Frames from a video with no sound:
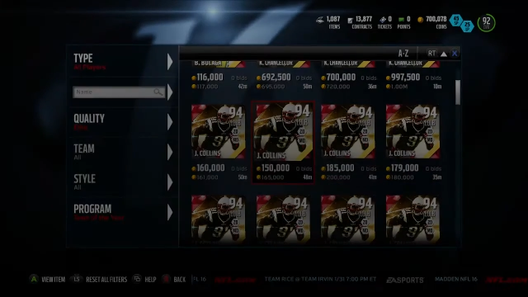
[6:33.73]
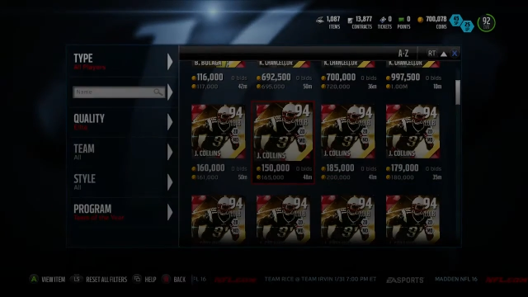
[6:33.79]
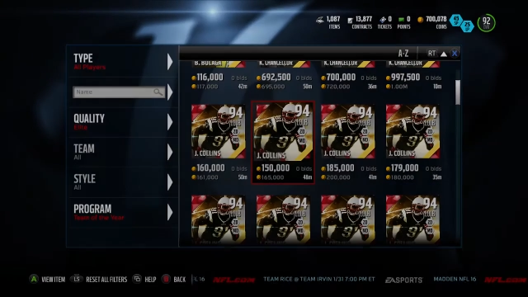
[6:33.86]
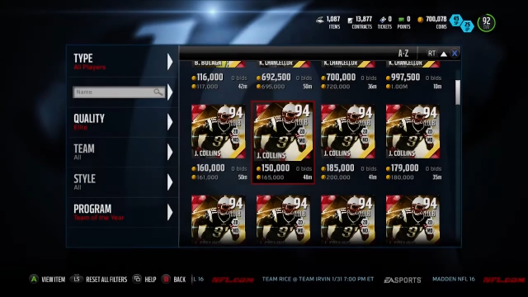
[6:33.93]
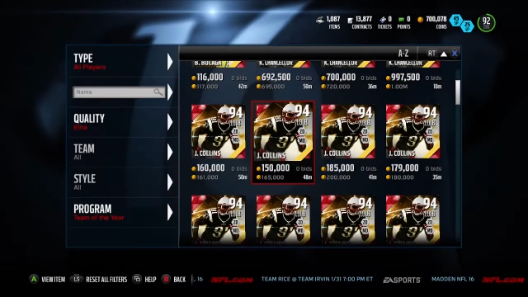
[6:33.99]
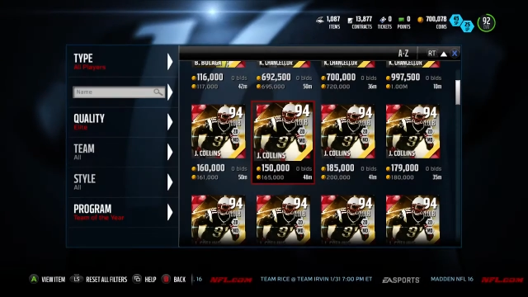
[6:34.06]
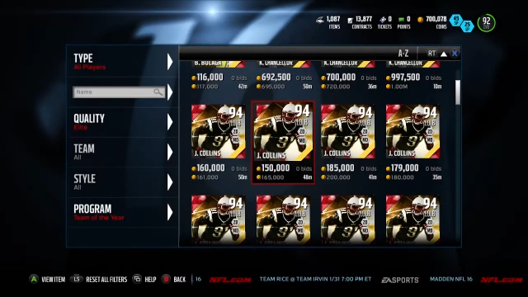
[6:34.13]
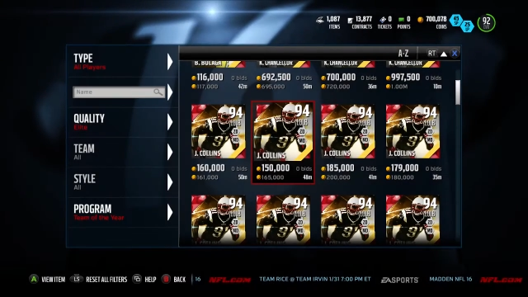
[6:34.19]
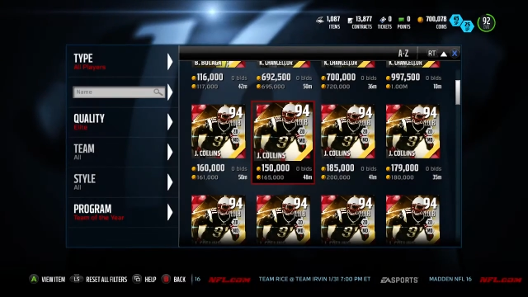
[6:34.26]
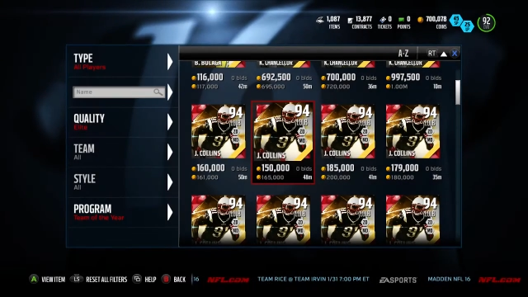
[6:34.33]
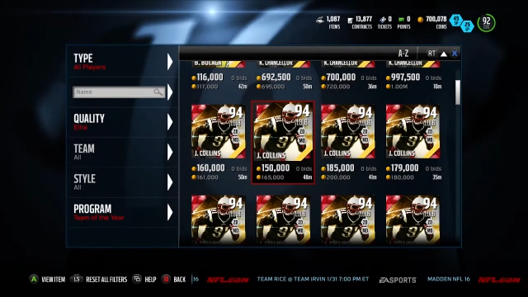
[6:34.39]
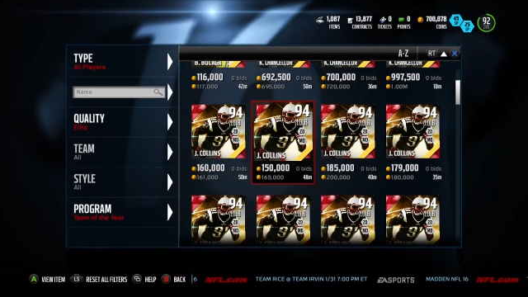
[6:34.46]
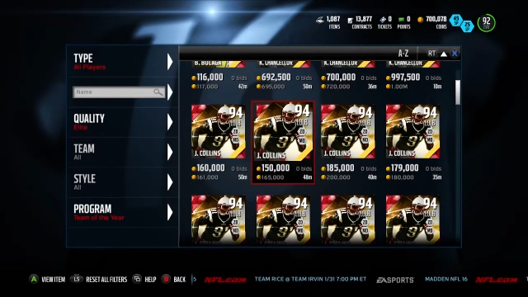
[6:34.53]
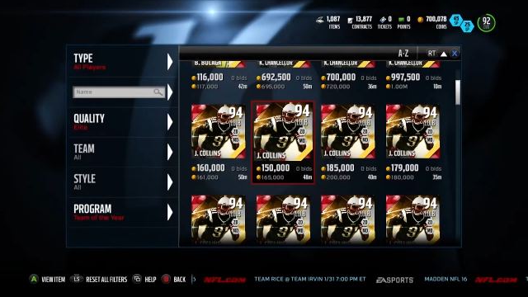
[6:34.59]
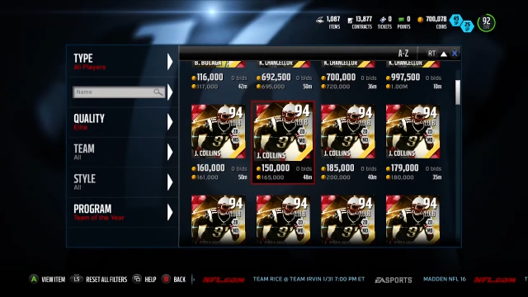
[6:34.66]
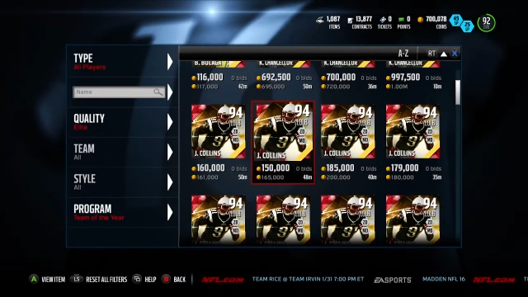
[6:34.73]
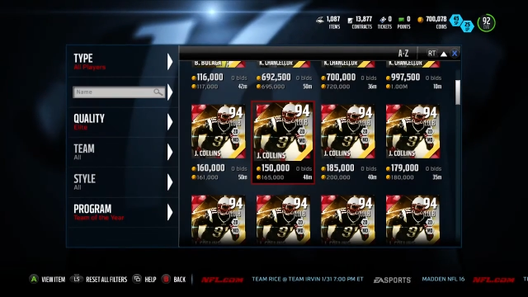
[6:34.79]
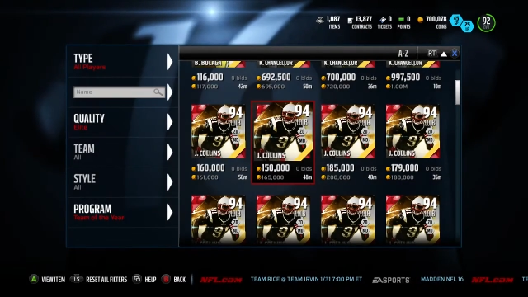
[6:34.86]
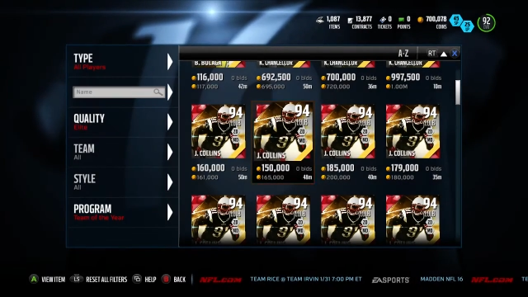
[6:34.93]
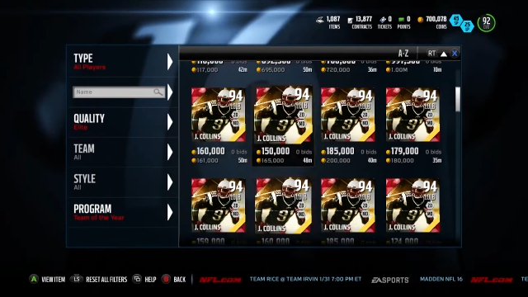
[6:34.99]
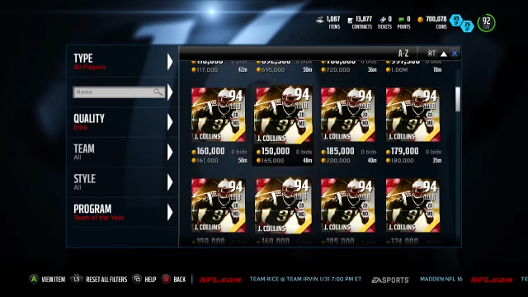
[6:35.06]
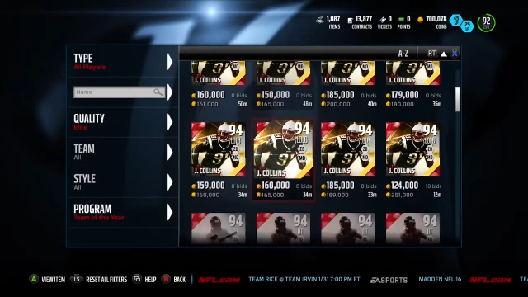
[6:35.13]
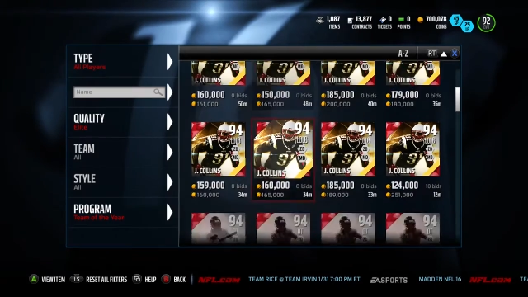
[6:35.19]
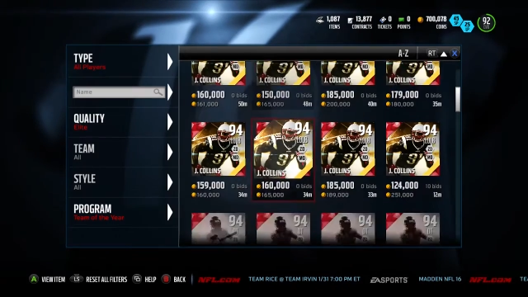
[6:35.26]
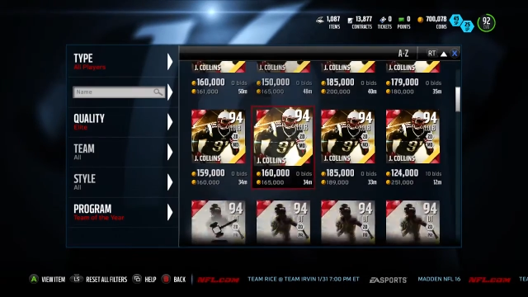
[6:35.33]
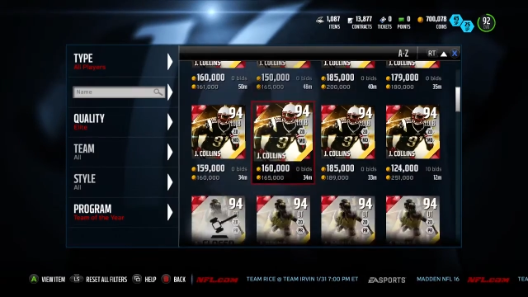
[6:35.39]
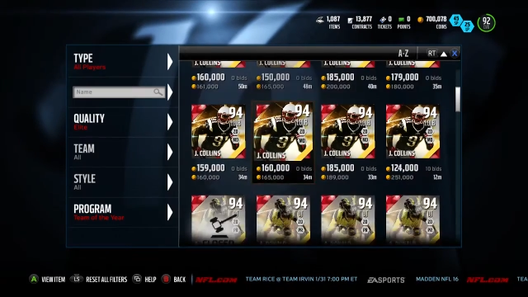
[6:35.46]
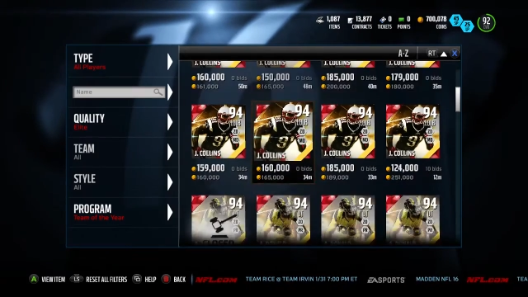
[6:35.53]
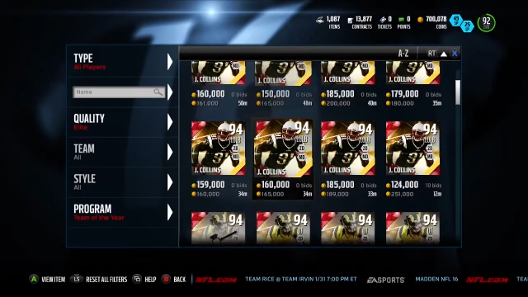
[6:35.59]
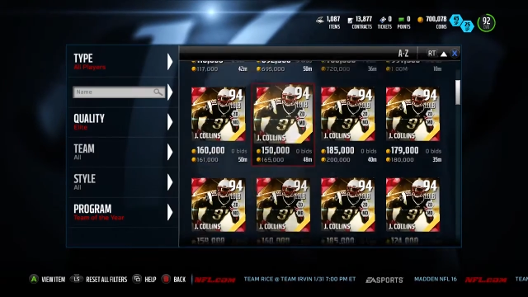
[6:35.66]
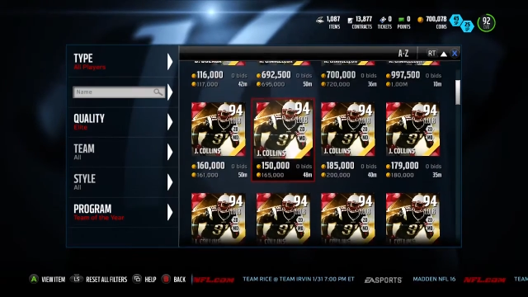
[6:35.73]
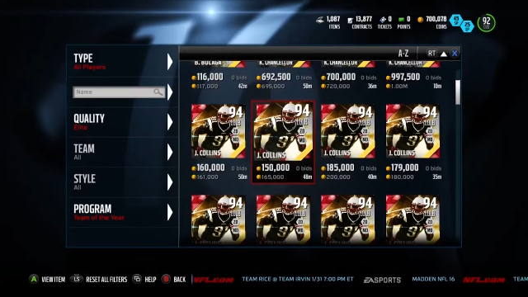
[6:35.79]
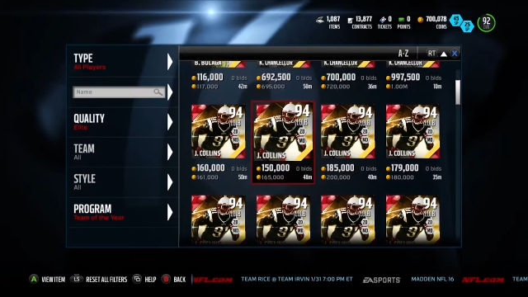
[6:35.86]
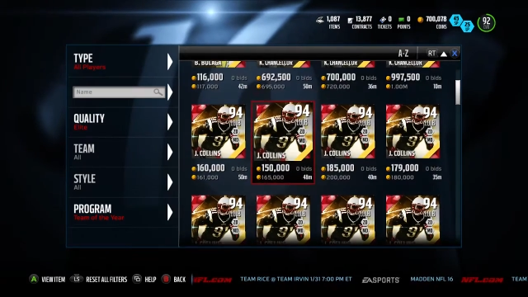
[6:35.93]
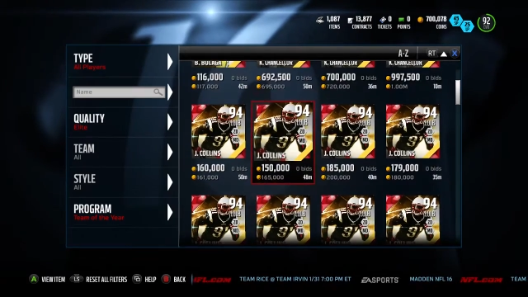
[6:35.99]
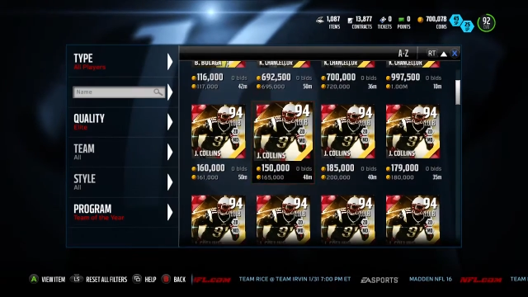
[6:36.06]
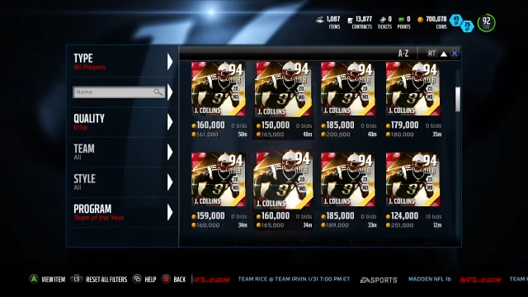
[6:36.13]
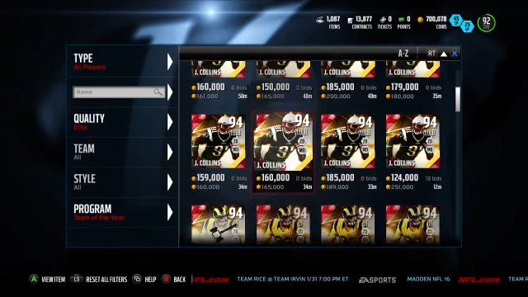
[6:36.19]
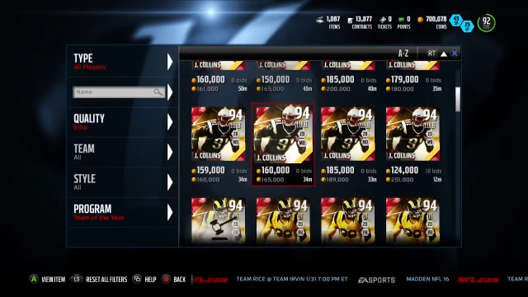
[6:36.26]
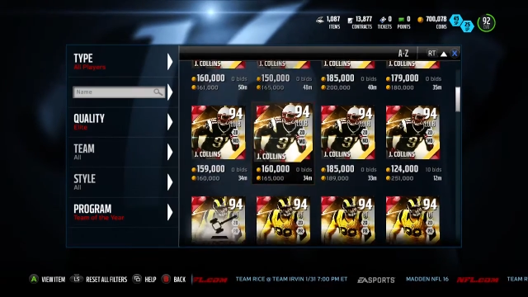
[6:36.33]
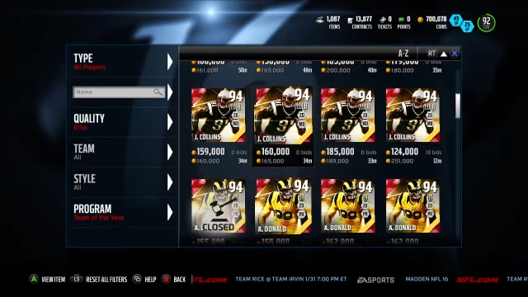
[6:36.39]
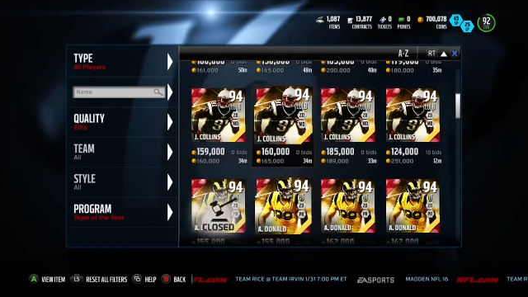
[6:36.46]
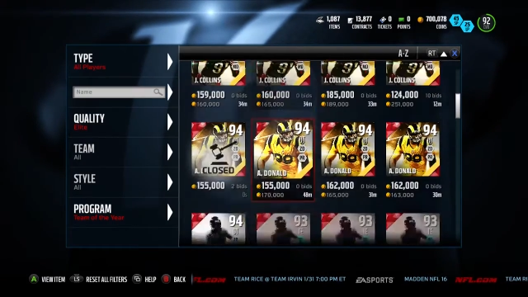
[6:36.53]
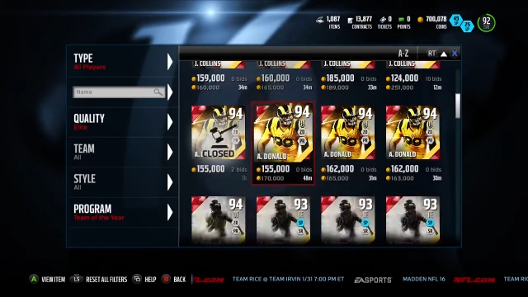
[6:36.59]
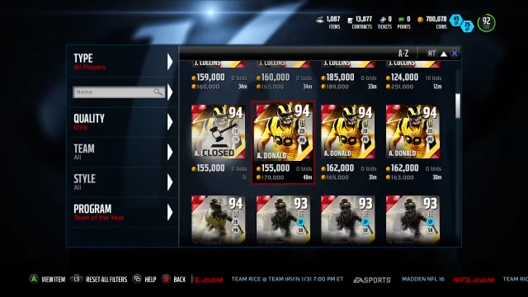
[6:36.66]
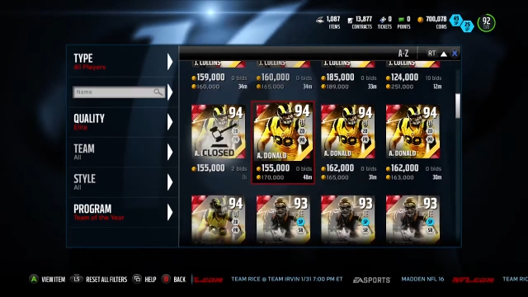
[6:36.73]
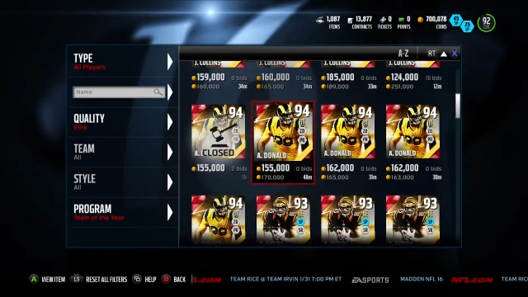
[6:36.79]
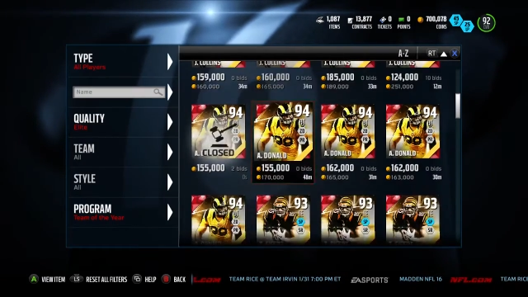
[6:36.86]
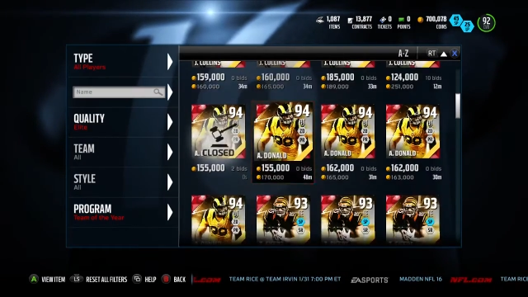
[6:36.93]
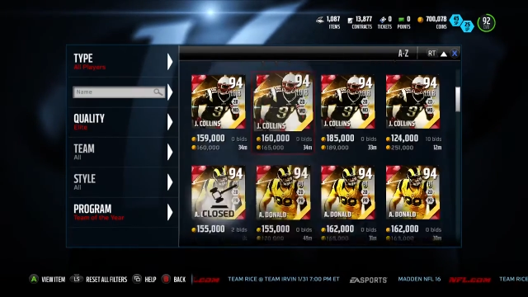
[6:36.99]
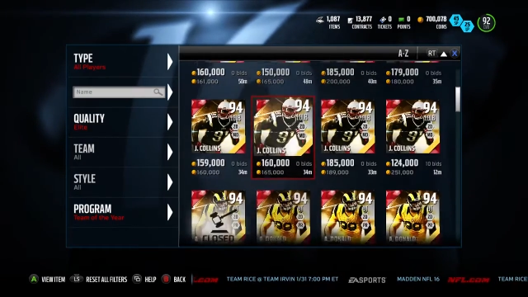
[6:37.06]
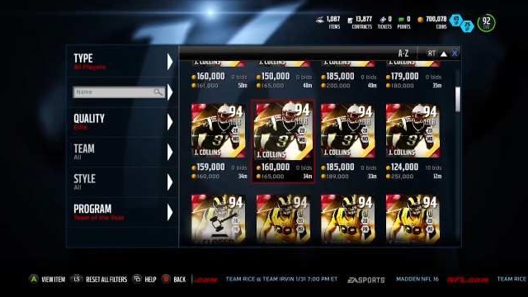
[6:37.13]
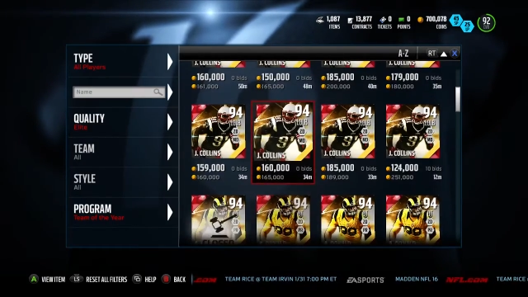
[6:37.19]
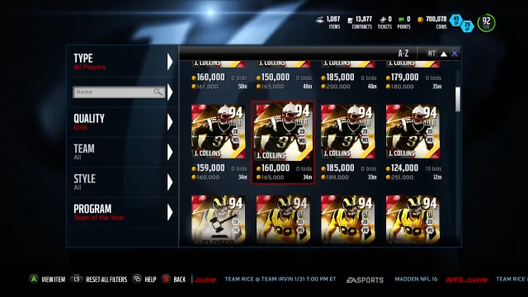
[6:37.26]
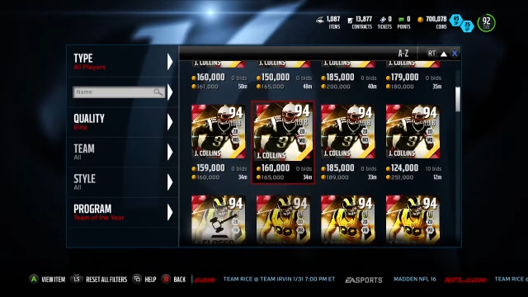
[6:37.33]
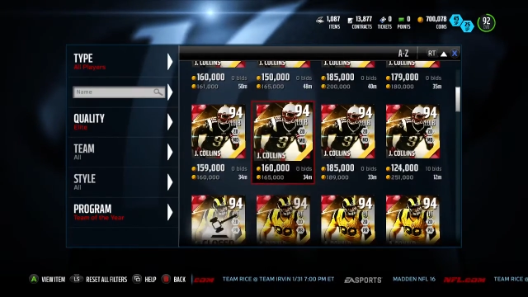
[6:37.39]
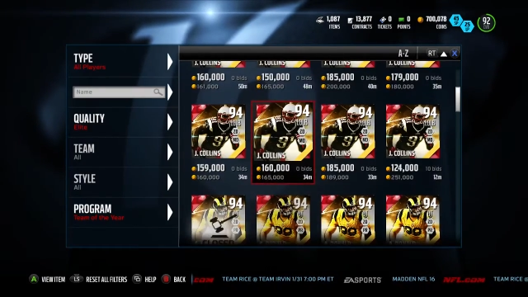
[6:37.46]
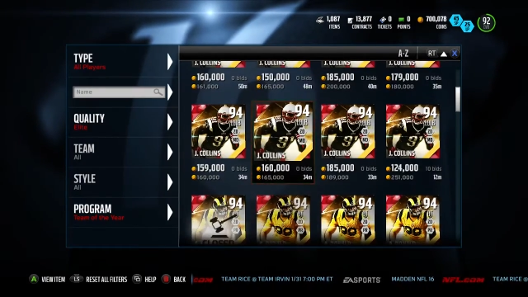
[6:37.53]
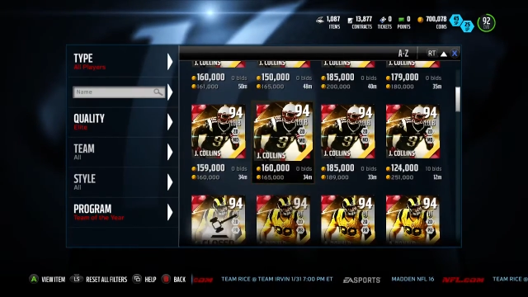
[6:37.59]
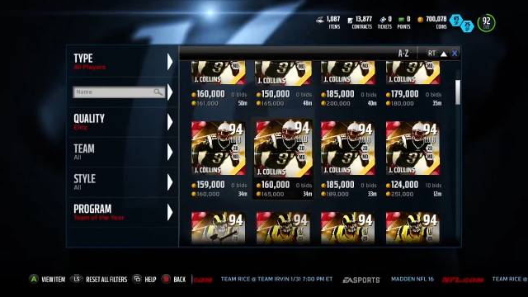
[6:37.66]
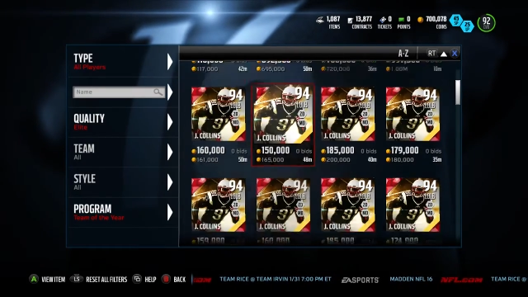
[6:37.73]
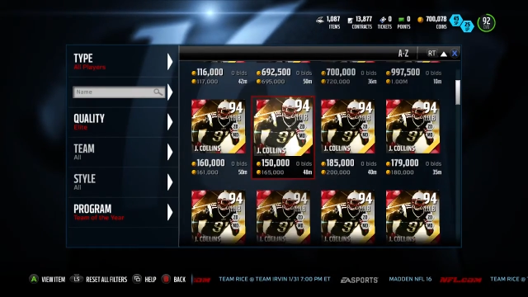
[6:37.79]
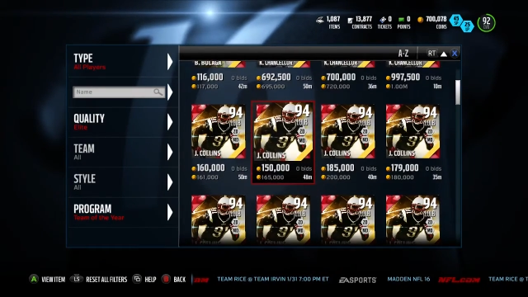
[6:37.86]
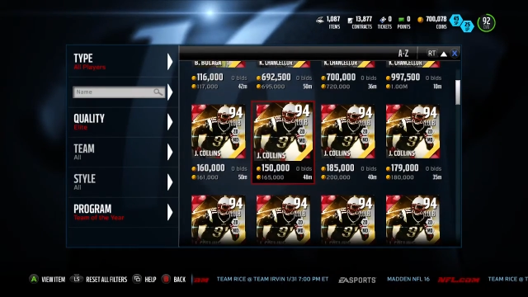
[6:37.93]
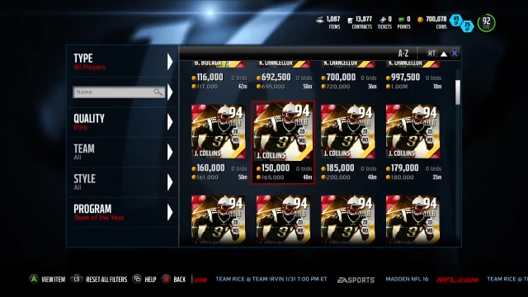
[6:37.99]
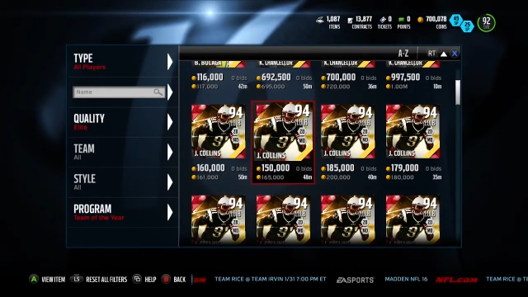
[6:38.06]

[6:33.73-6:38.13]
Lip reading: [unreadable: no face in view]